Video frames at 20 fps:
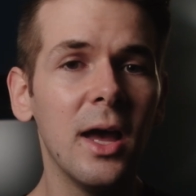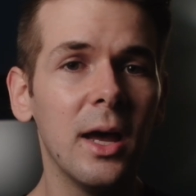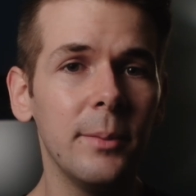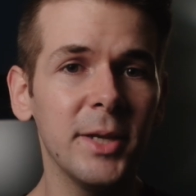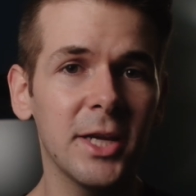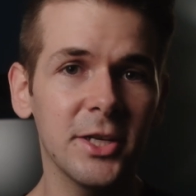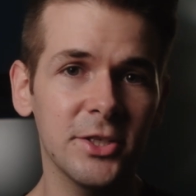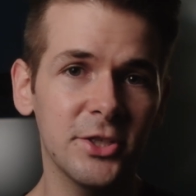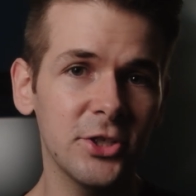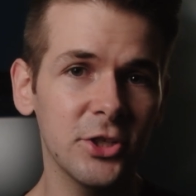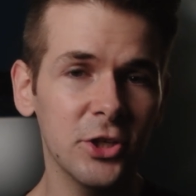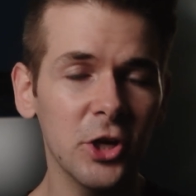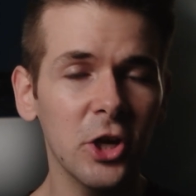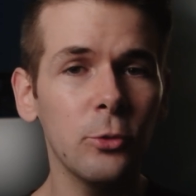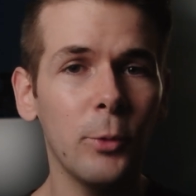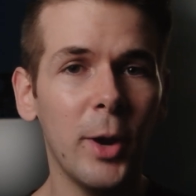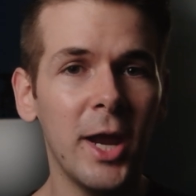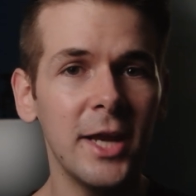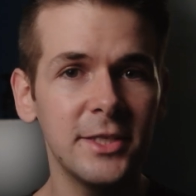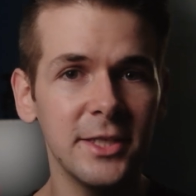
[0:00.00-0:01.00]
because it's a
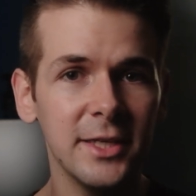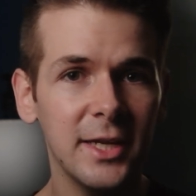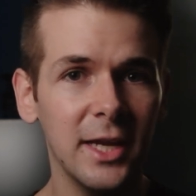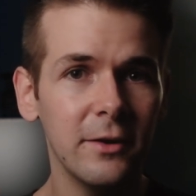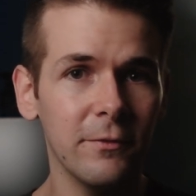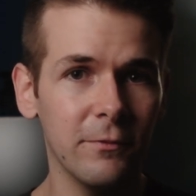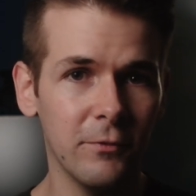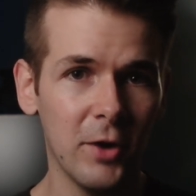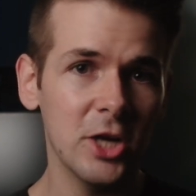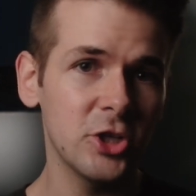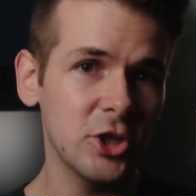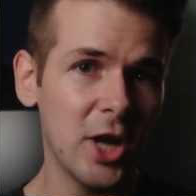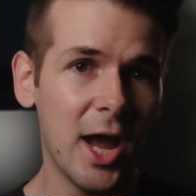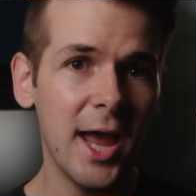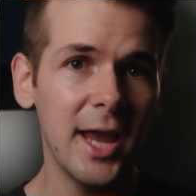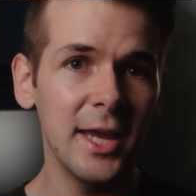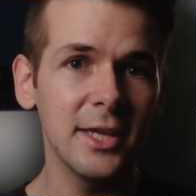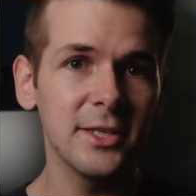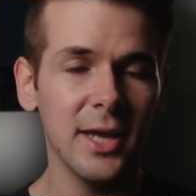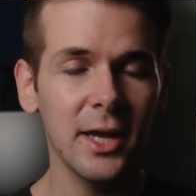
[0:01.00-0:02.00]
good way to get fresh
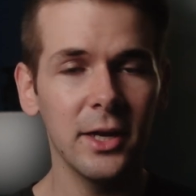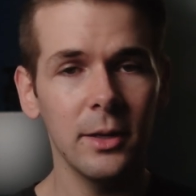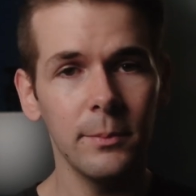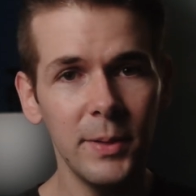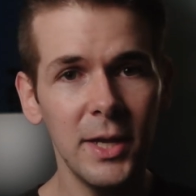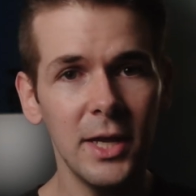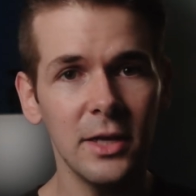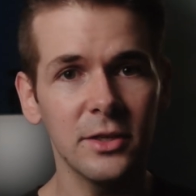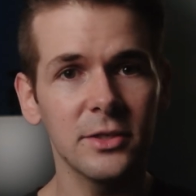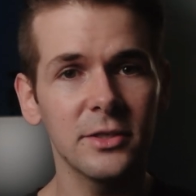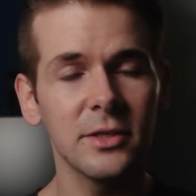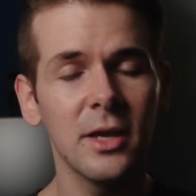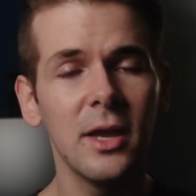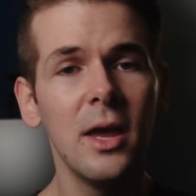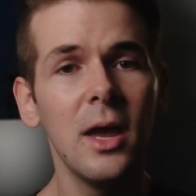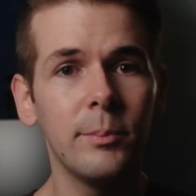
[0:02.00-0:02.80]
eyes on a piece.